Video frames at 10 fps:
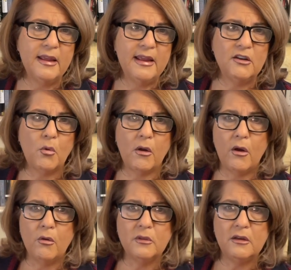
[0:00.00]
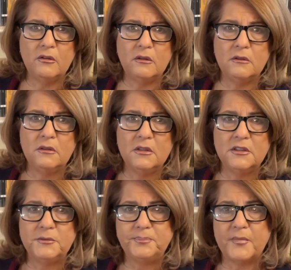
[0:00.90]
into our own little
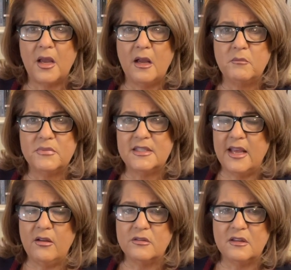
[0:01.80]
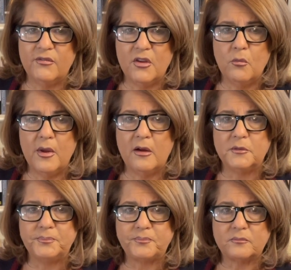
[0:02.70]
um, cells, if you will